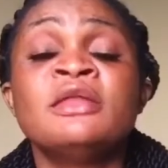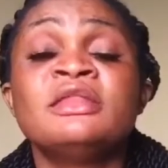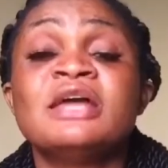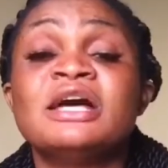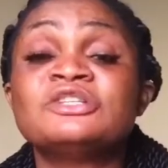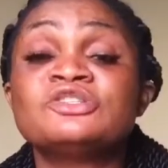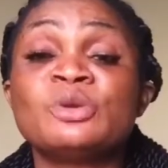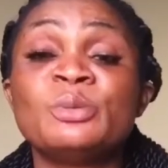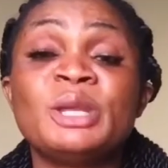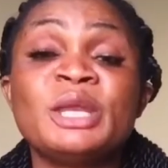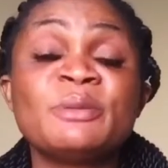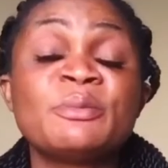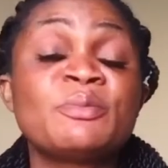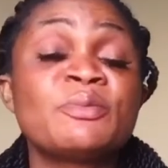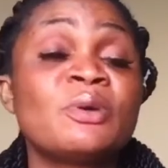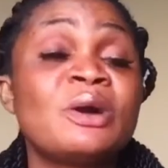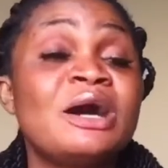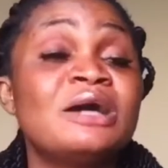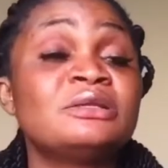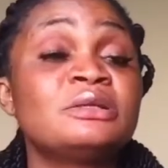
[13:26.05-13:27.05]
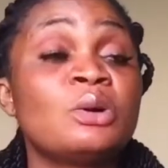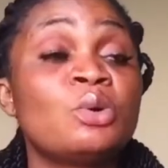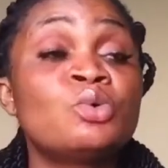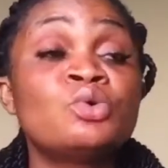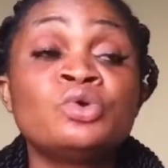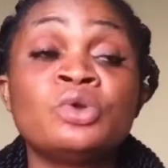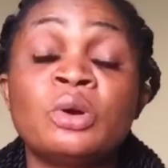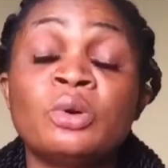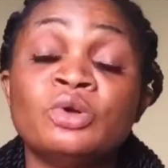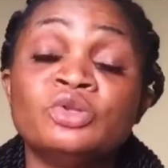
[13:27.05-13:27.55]
There are so many people out there
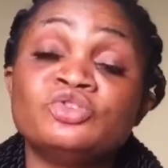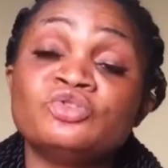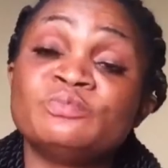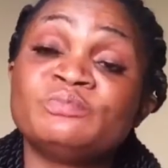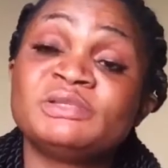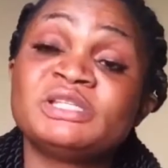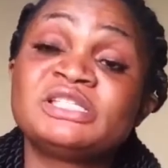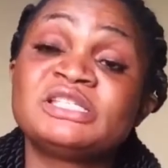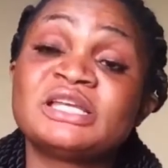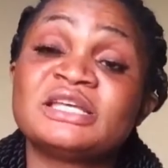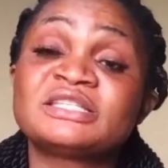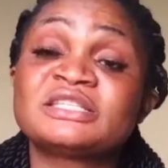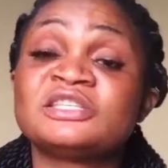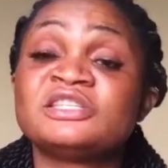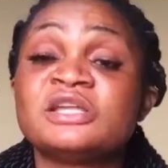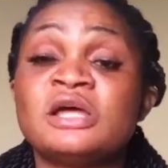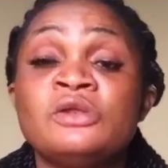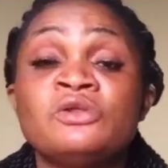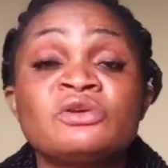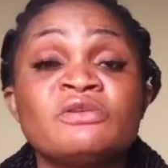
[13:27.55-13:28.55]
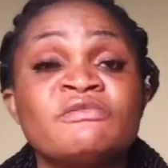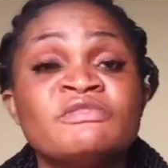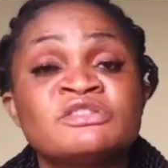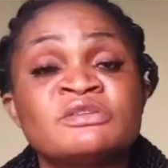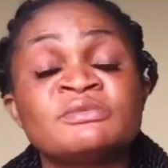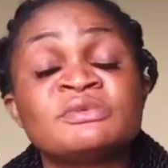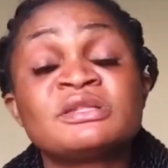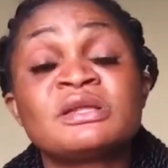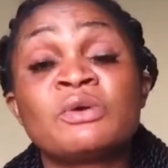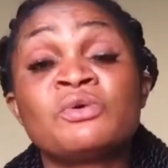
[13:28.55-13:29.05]
who don't want to bleach their skin. They're looking for
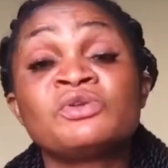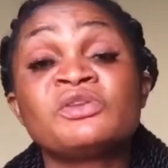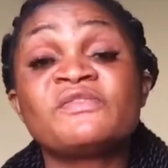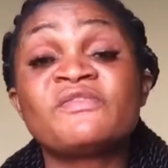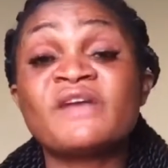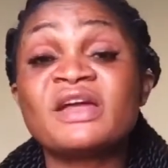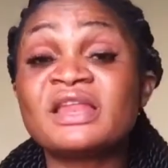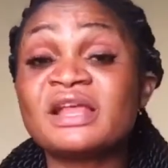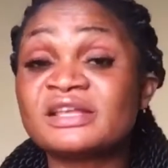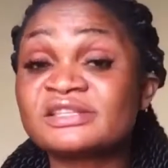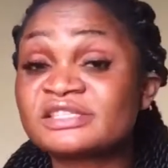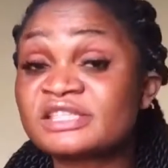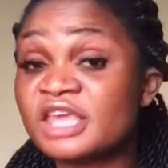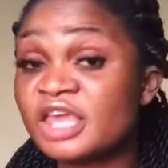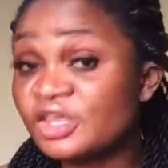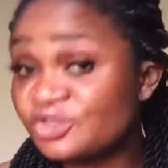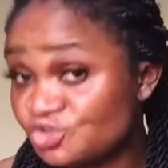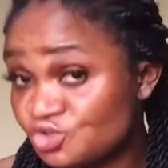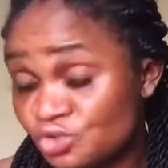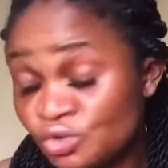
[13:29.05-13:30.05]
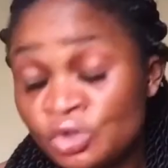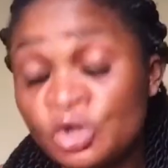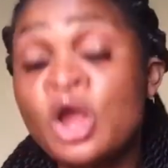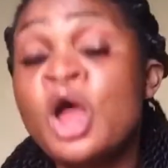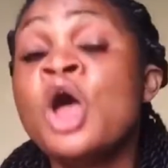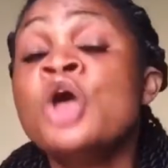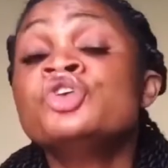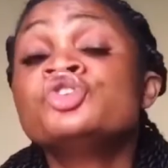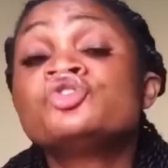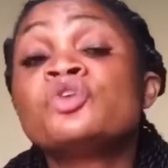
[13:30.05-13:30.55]
something that will unify their skin tone.
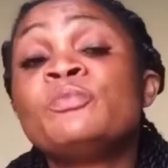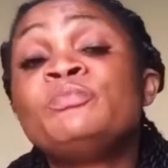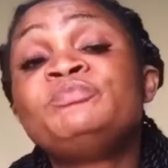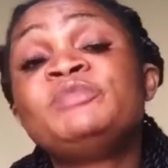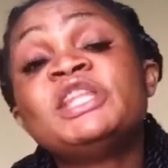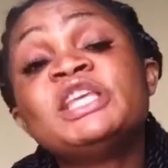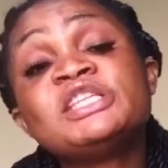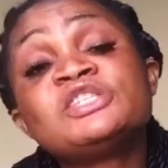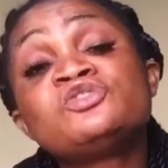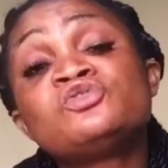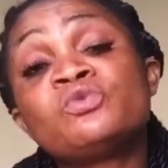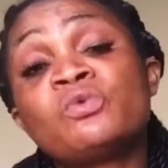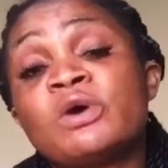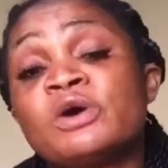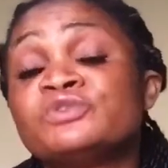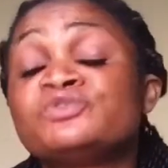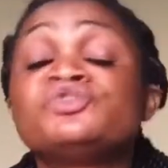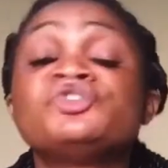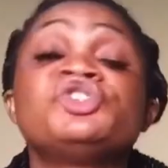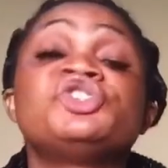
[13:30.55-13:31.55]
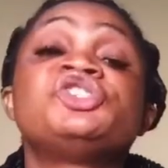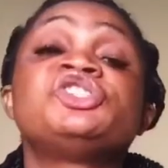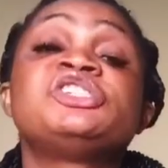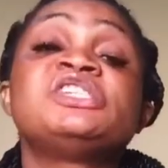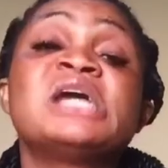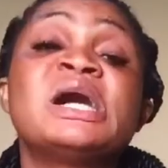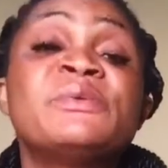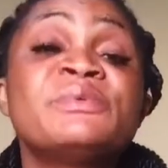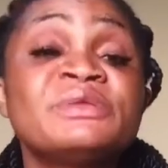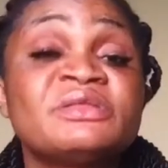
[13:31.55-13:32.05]
So please do want to
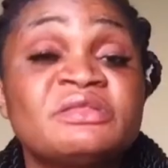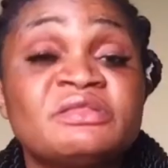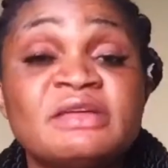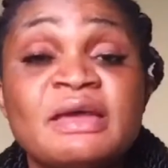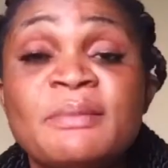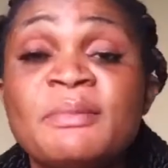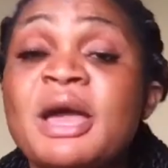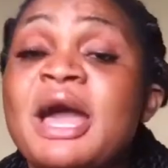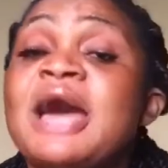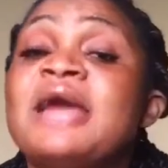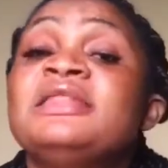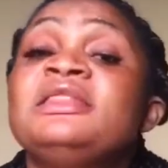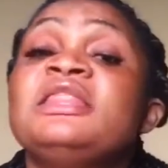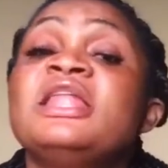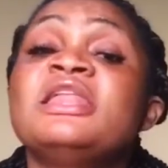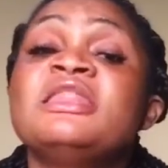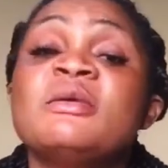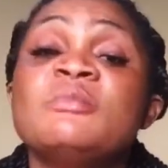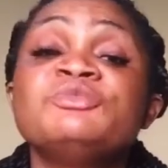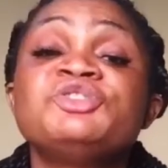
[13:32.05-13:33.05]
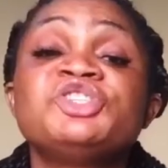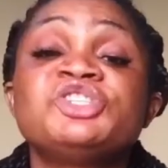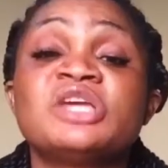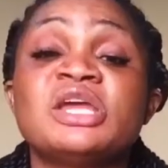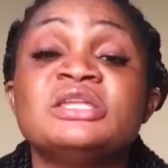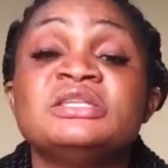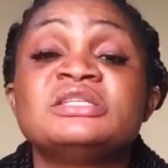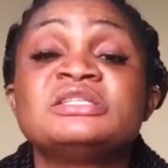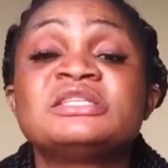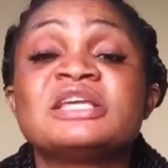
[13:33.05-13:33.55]
share with them and let them
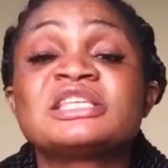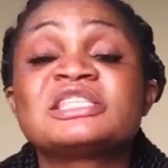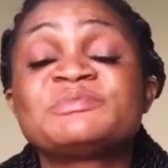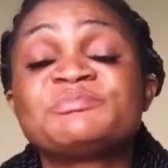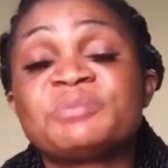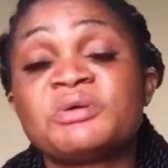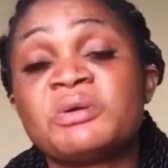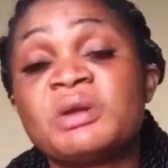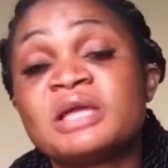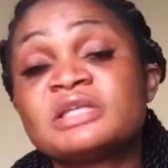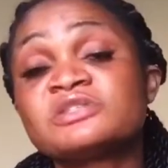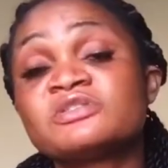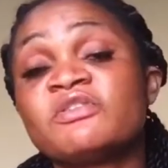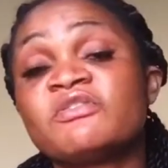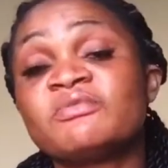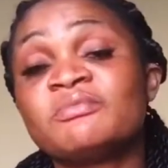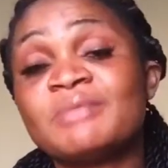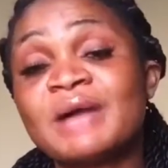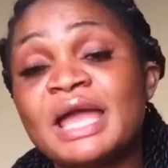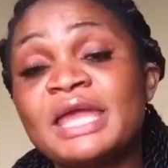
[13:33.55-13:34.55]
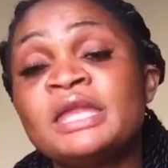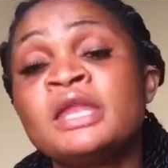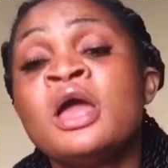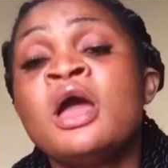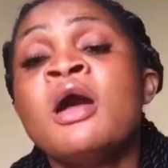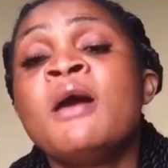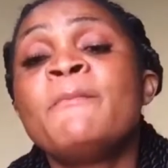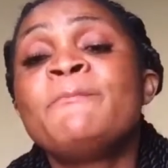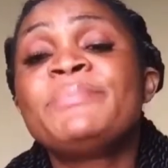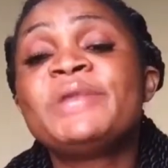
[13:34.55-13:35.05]
share in this experience of mine.
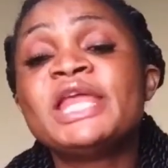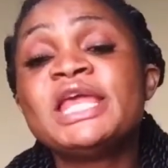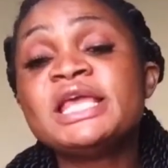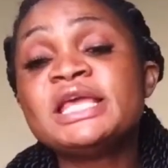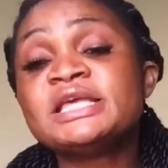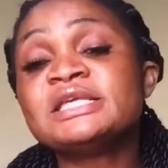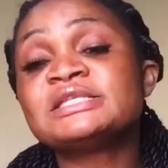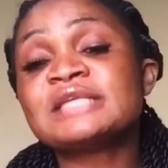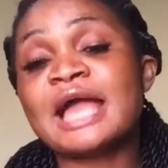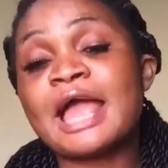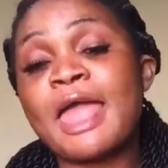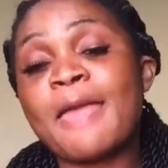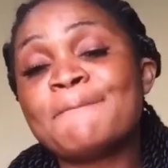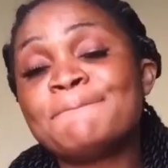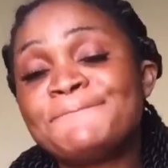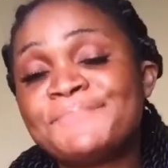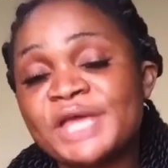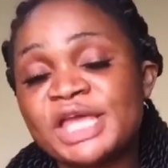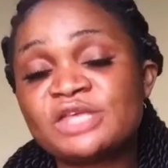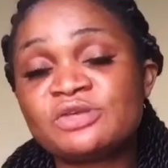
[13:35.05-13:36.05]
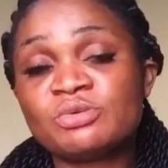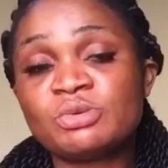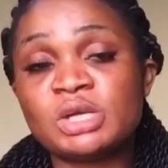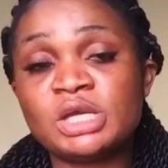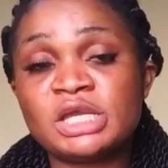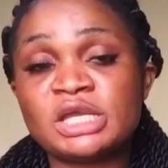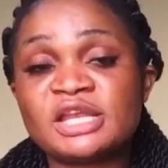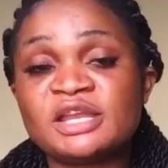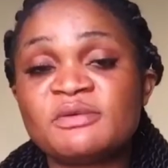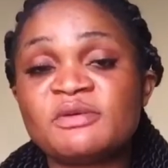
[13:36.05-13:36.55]
Please, I beg you
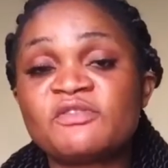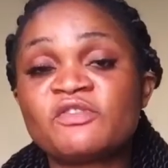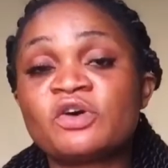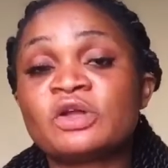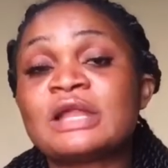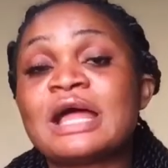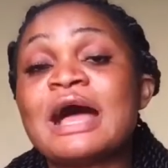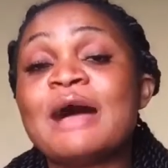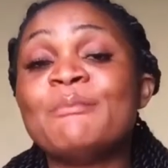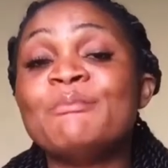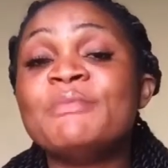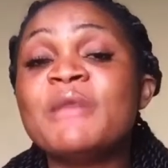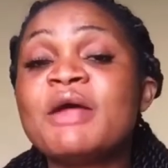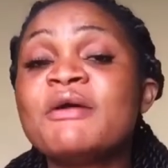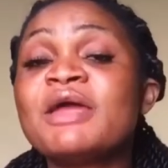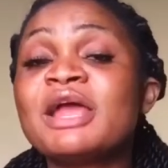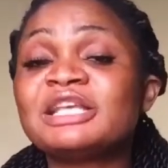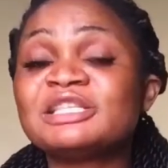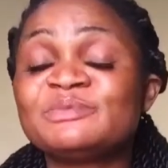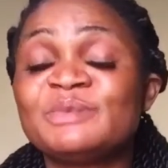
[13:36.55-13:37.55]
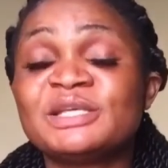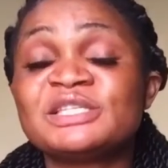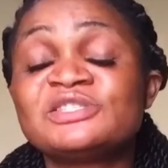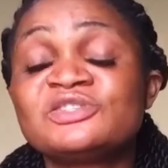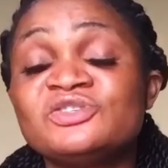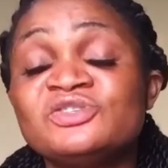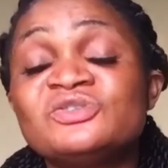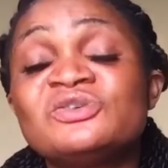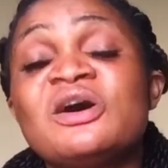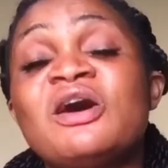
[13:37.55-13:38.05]
in the name of God. I'm Mary Xmas
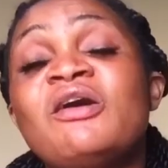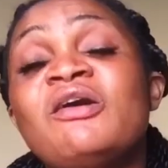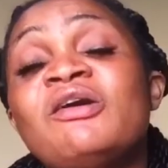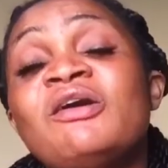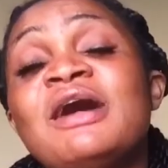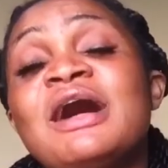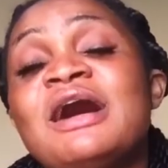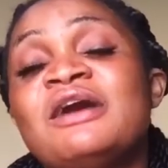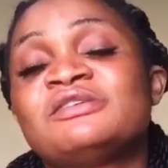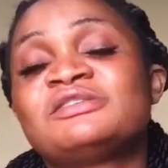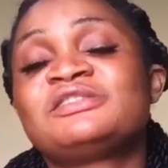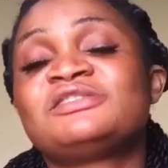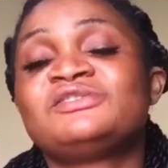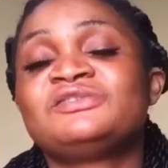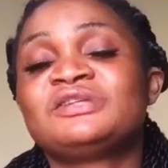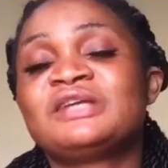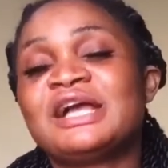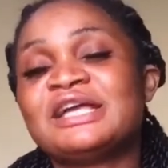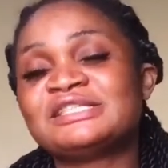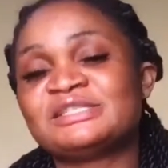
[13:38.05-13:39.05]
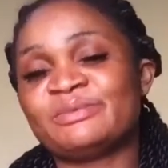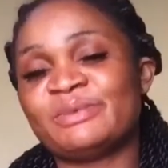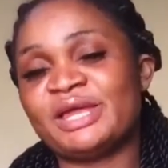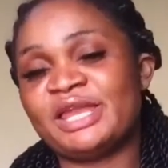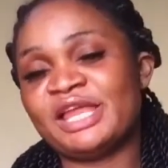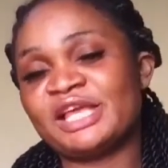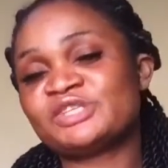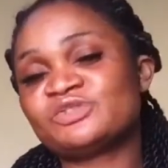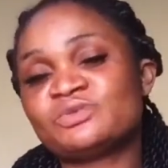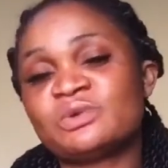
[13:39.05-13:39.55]
to you all. I'll see you guys in my
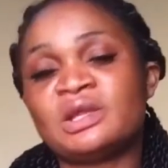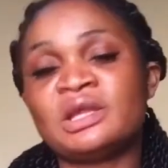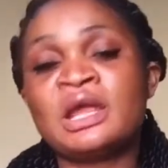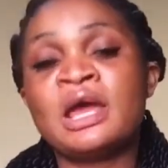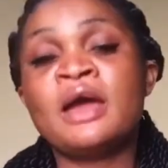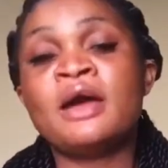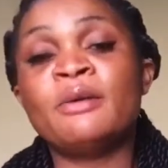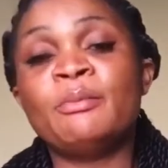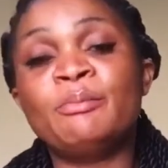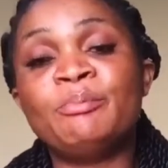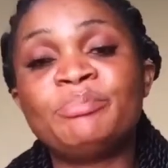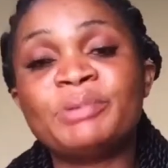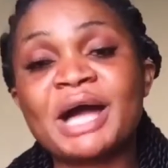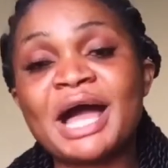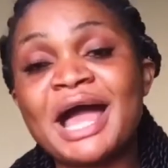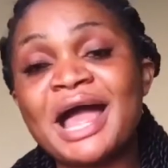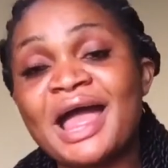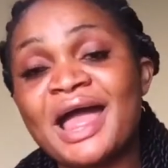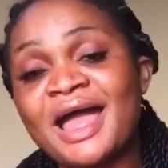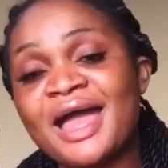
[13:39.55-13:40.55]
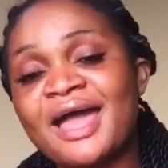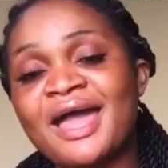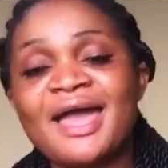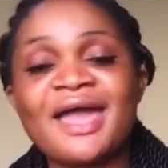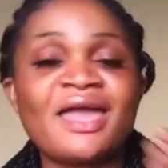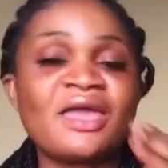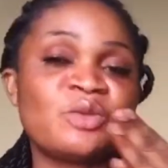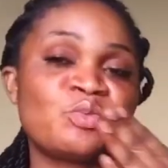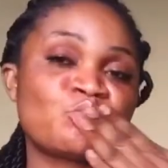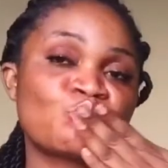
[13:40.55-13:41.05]
next one.
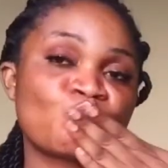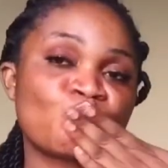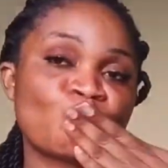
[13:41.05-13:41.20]
Bye.